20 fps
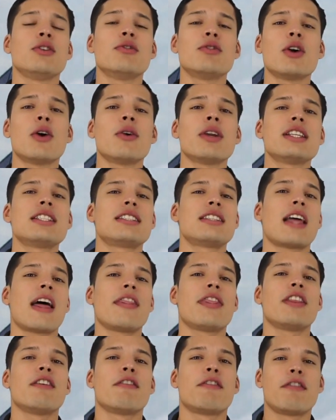you've noticed
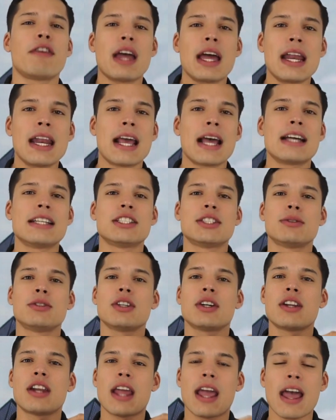that the Fed has
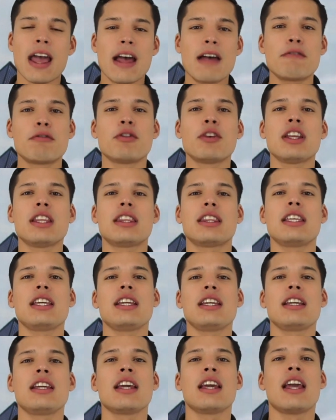done
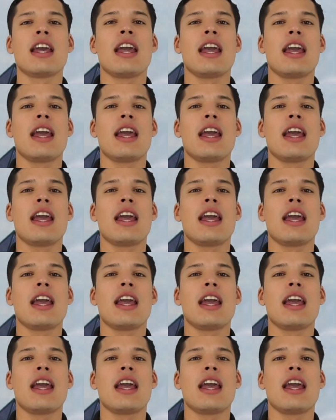everything